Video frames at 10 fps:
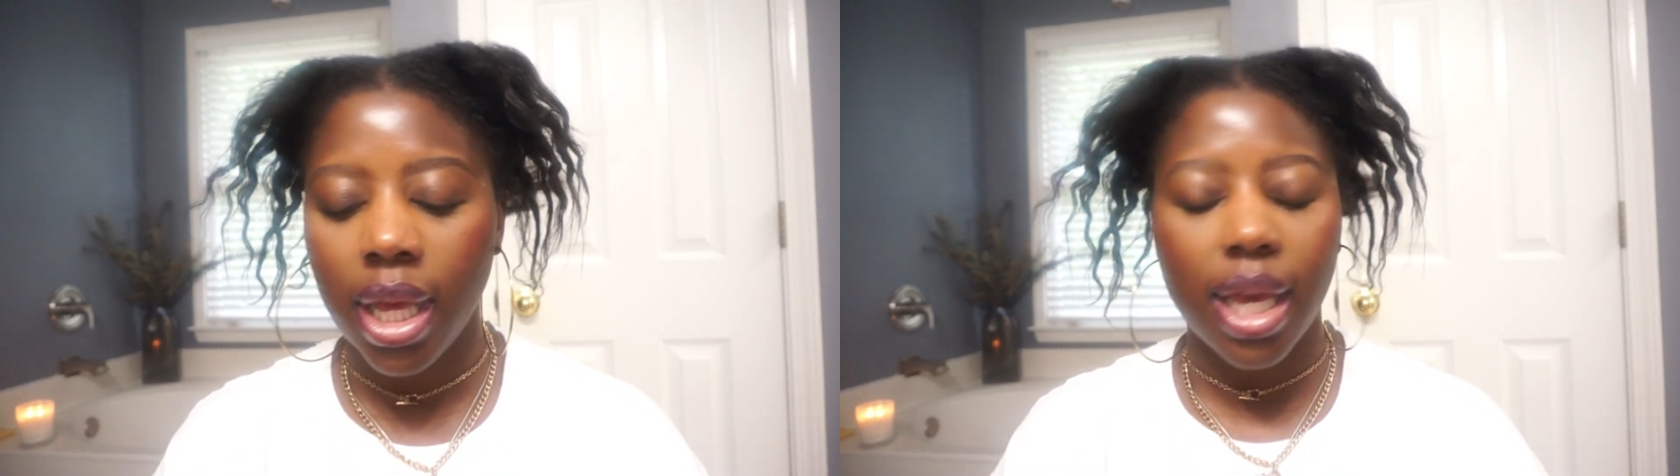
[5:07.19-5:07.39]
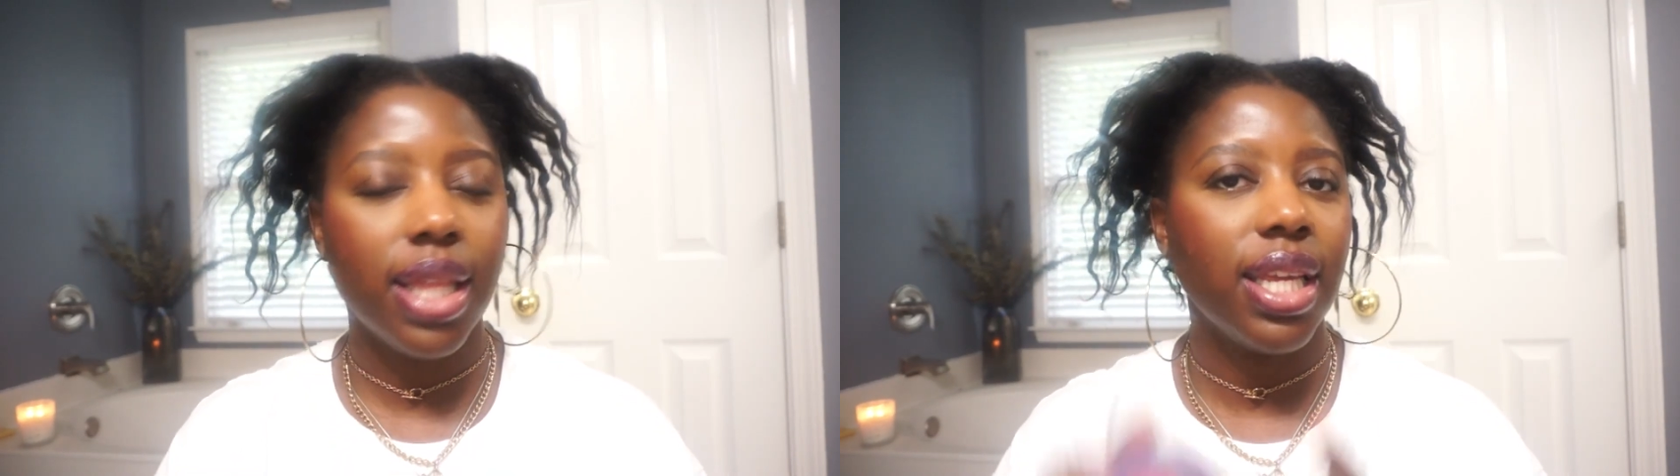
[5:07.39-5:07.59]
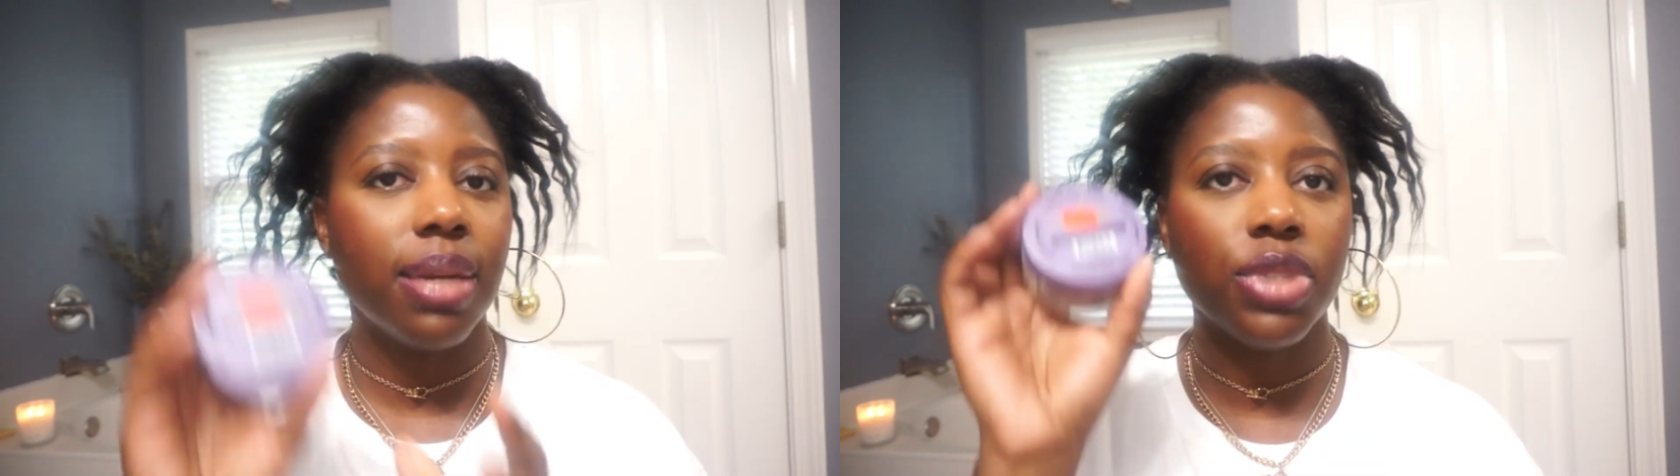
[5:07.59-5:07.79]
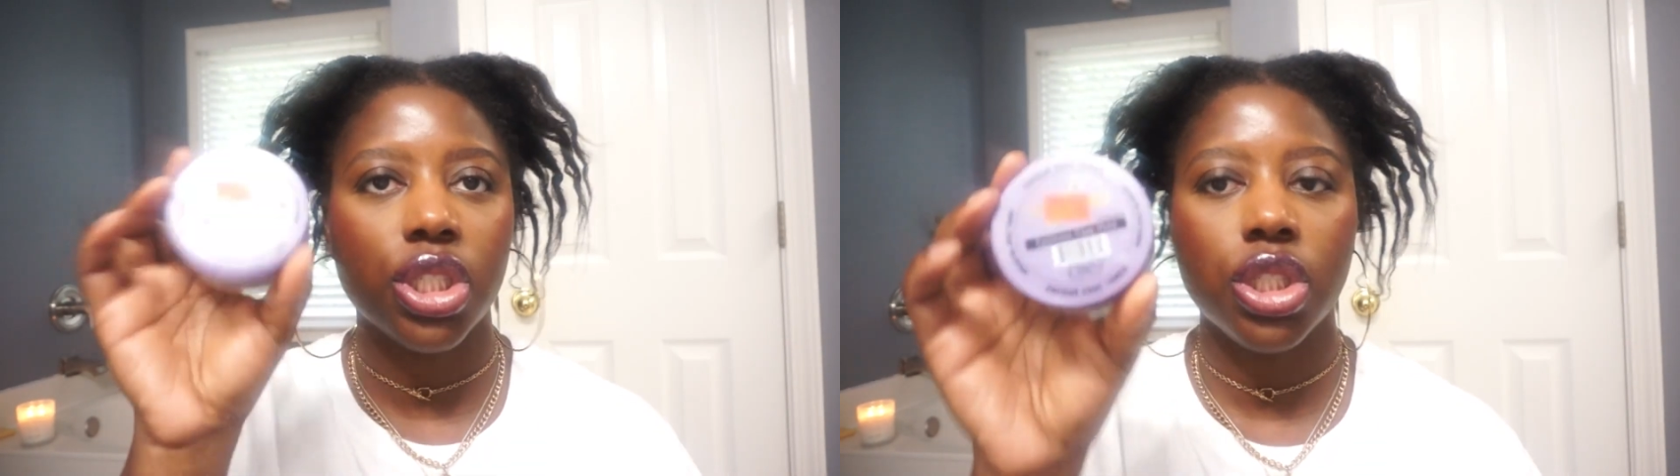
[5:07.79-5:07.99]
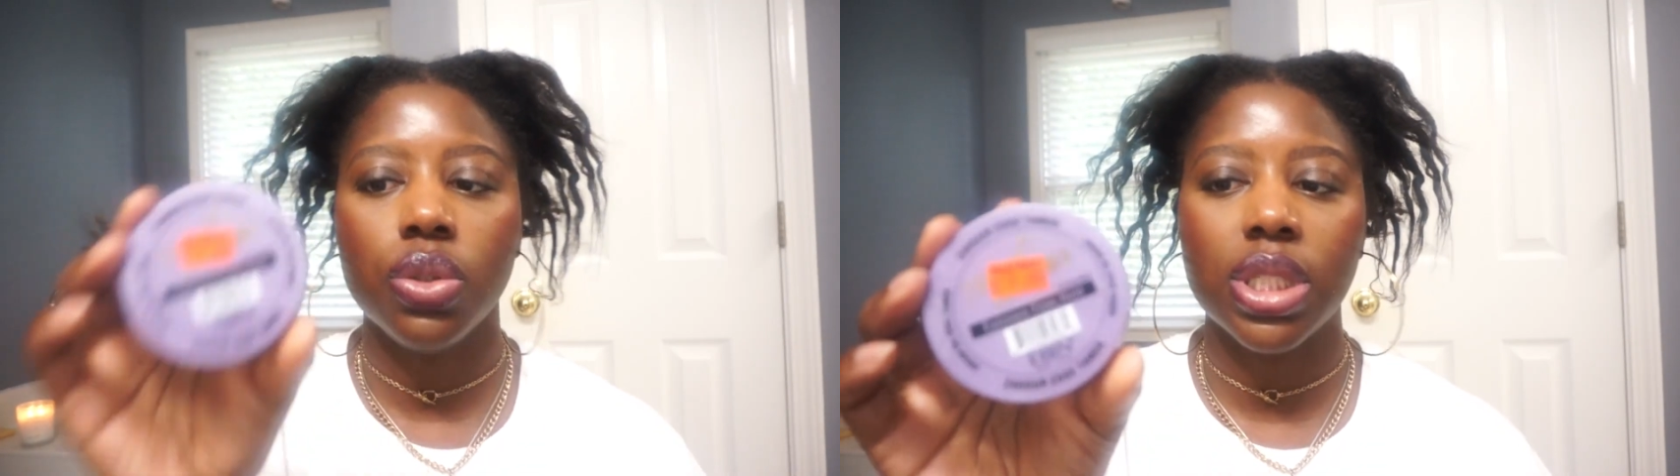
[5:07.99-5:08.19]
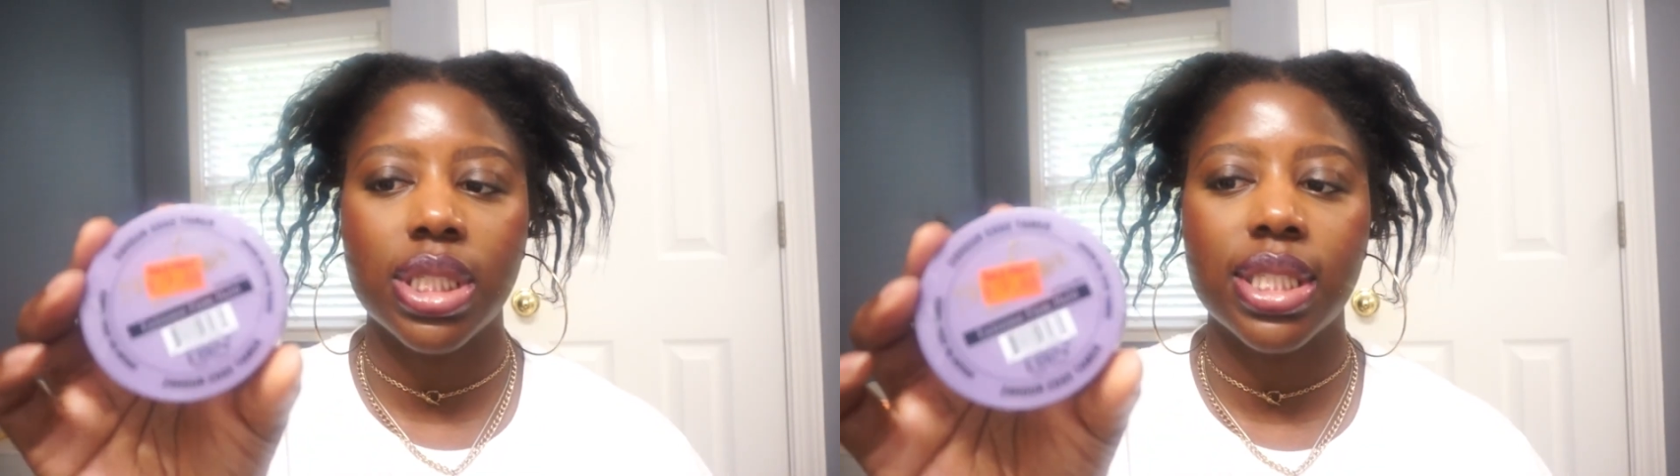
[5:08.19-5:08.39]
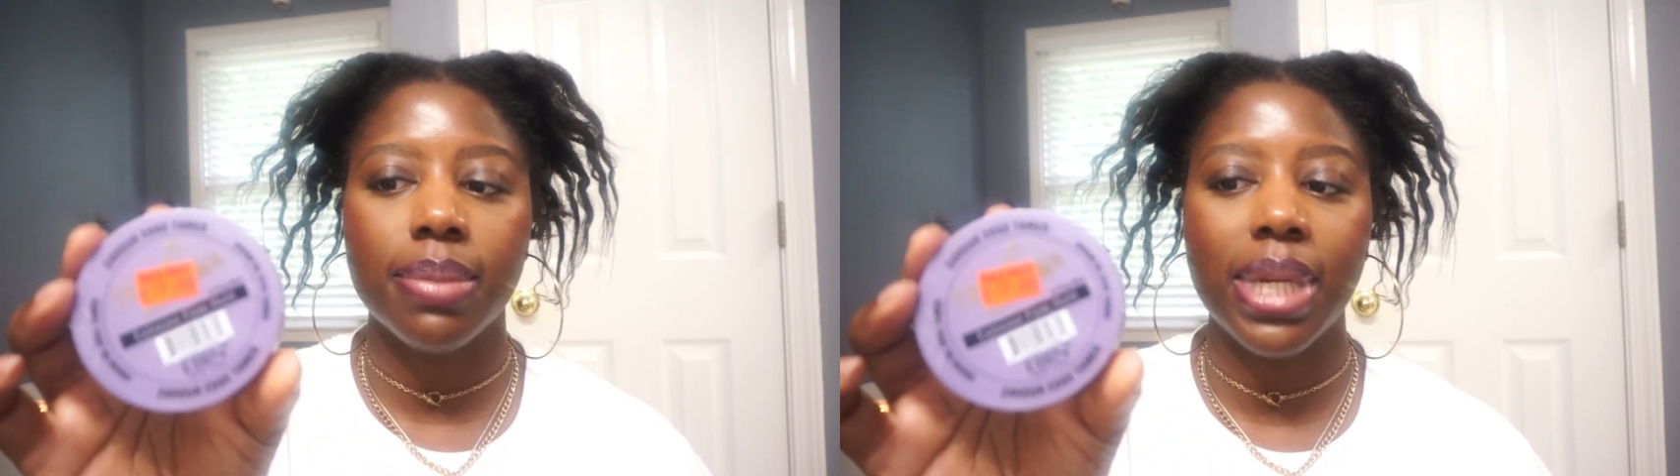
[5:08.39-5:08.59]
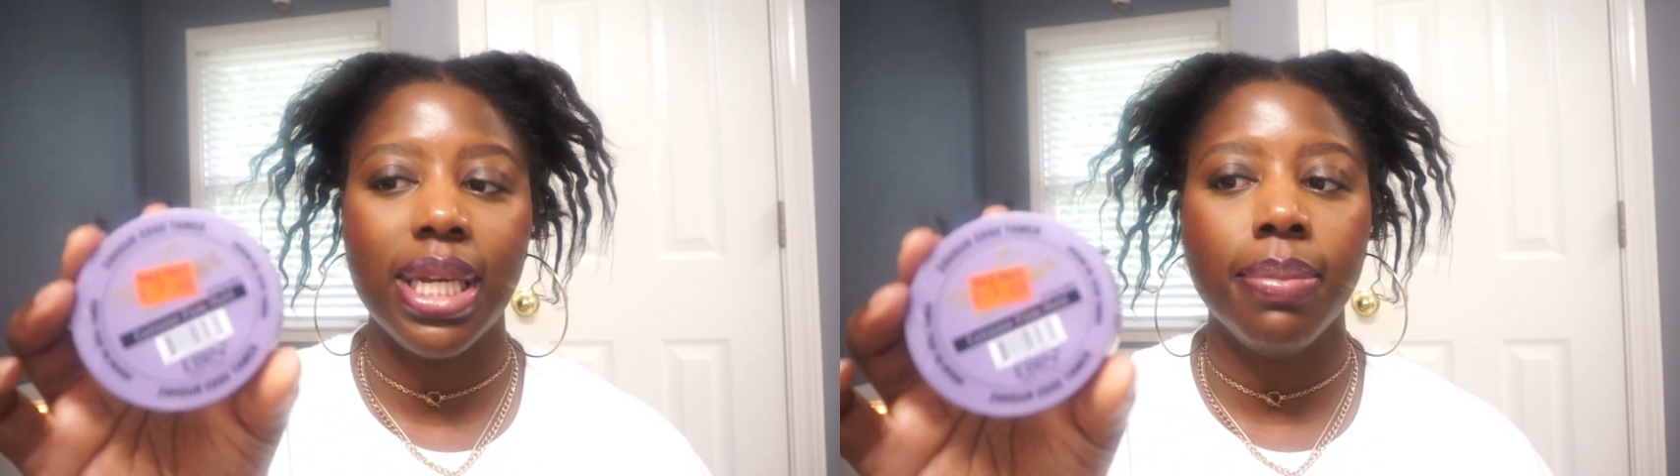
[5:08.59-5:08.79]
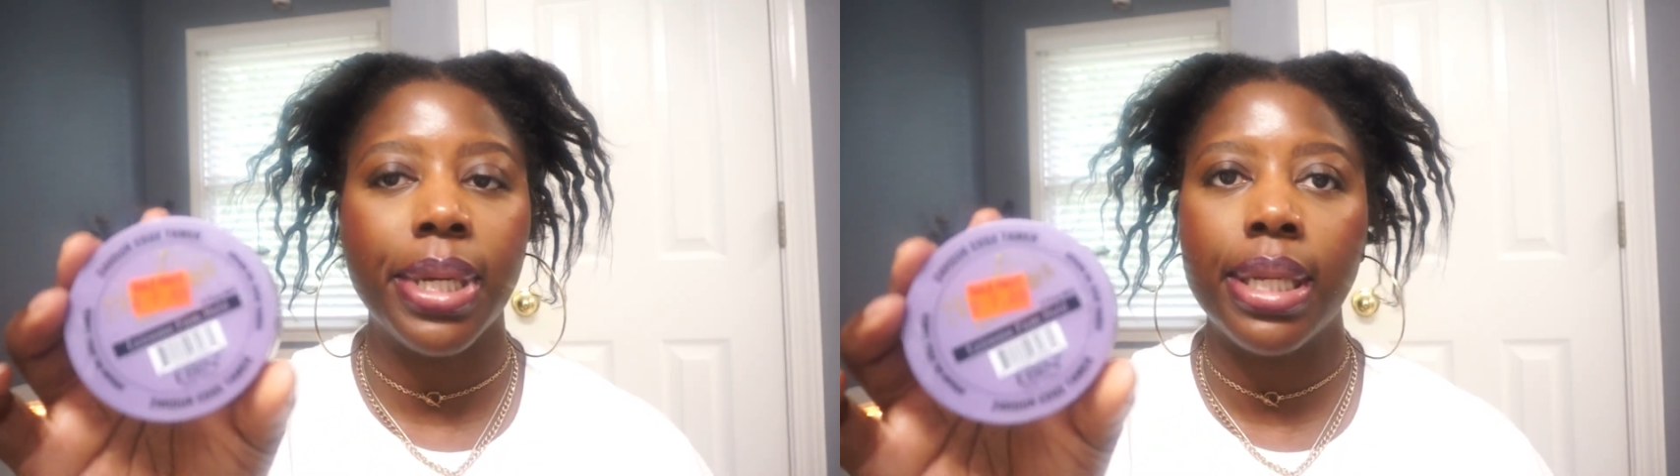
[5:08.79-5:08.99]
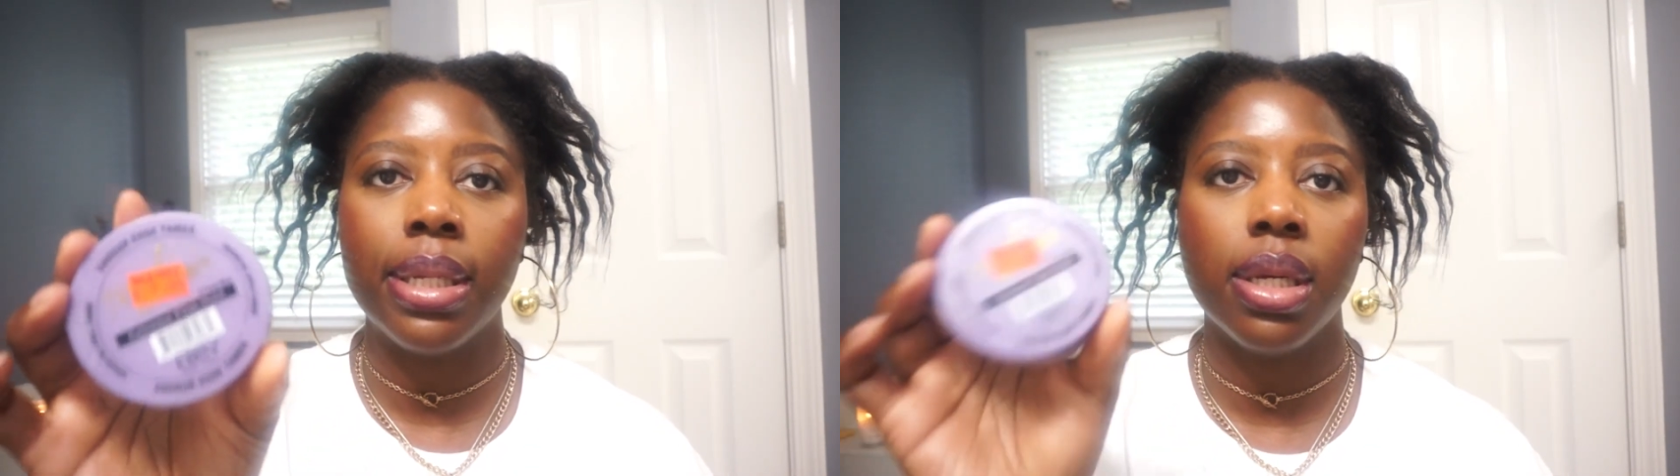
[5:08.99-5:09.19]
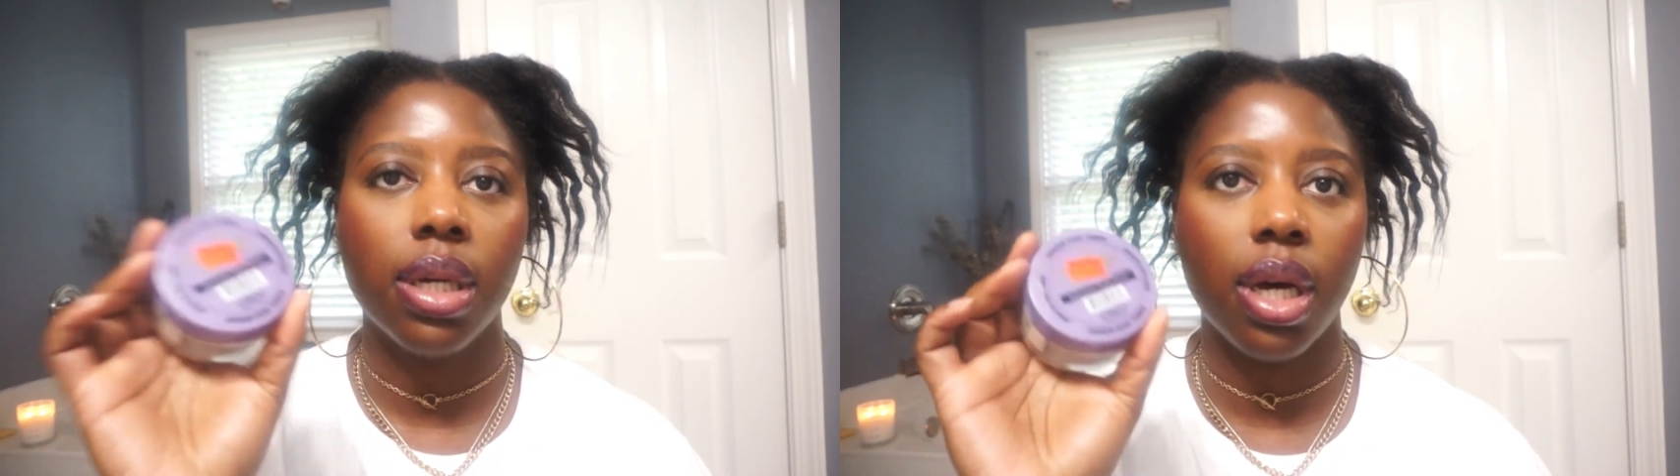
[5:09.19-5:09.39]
And then I'm just using some even